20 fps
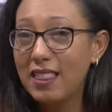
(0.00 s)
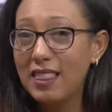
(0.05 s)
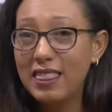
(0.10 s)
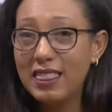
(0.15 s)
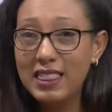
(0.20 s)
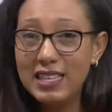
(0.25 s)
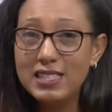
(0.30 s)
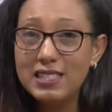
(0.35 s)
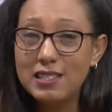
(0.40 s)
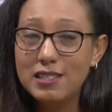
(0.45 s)

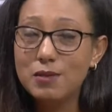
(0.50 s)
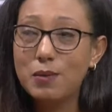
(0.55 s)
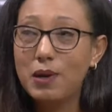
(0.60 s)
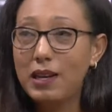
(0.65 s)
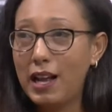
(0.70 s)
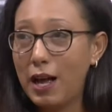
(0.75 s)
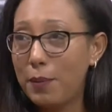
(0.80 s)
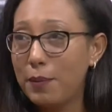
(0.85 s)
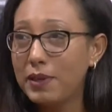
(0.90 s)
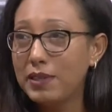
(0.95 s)
This is what
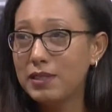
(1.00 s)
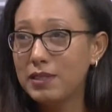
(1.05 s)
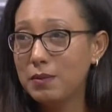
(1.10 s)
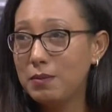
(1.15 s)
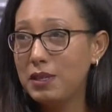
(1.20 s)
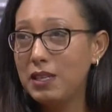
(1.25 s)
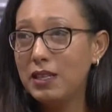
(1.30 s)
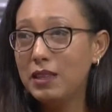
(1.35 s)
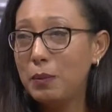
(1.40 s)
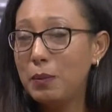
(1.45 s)
happened to
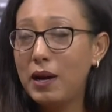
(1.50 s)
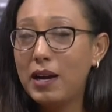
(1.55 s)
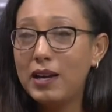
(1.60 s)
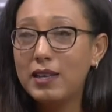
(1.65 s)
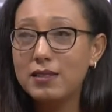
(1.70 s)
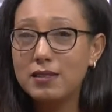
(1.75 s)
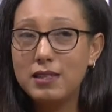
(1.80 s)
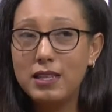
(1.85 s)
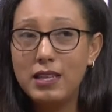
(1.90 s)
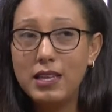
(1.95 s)
me in the
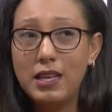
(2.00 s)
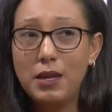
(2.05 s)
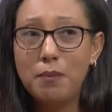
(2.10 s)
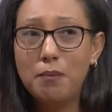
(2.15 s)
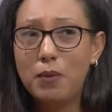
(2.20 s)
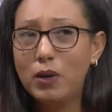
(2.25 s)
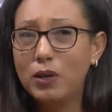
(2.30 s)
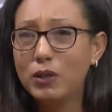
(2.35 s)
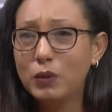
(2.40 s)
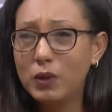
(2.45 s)
past day,
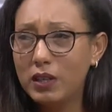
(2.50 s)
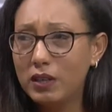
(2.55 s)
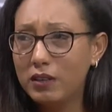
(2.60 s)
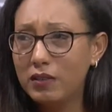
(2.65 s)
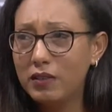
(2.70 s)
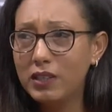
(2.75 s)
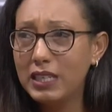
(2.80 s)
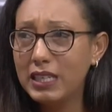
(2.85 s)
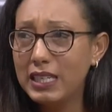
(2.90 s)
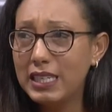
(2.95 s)
month,
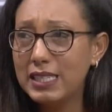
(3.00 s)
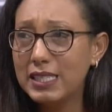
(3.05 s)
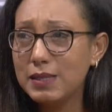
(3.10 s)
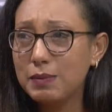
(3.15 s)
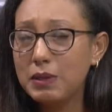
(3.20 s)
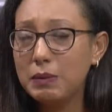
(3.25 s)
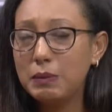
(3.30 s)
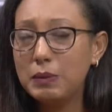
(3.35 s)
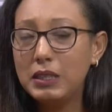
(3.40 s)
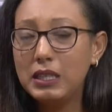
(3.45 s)
whatever the case
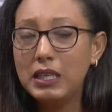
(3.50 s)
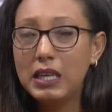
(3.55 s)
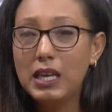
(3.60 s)
may be.